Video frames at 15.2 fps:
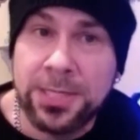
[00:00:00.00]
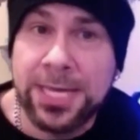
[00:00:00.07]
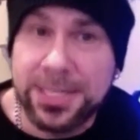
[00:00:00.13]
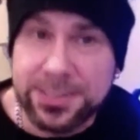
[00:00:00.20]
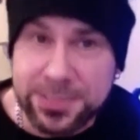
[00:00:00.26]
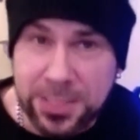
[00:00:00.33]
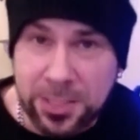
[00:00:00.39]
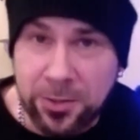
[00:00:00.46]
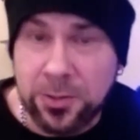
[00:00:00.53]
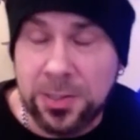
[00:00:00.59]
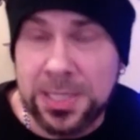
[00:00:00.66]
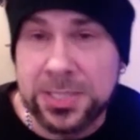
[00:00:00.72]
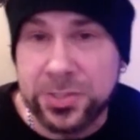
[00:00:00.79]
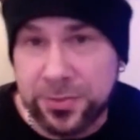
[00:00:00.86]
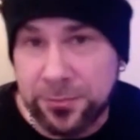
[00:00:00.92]
get
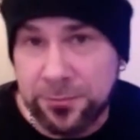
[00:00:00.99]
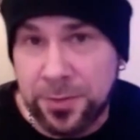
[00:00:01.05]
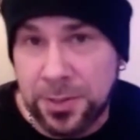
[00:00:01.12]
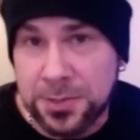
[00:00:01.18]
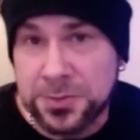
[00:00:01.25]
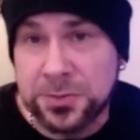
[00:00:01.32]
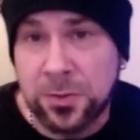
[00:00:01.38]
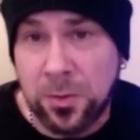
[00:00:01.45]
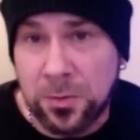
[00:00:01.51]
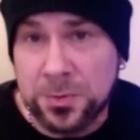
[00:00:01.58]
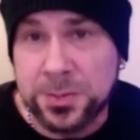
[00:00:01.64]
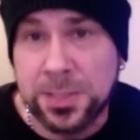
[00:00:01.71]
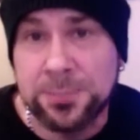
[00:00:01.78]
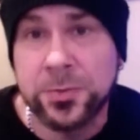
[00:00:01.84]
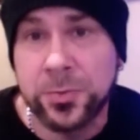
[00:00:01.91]
our collection of
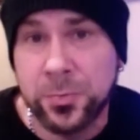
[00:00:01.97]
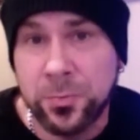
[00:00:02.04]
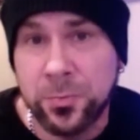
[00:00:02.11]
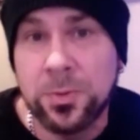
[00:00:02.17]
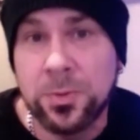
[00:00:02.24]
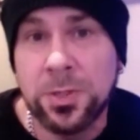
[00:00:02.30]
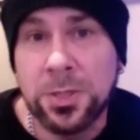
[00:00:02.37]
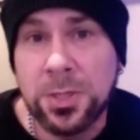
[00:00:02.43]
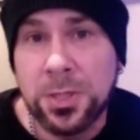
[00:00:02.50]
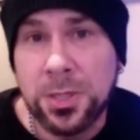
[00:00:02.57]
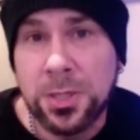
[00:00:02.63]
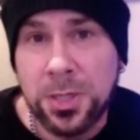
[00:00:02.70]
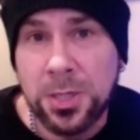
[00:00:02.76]
songs up to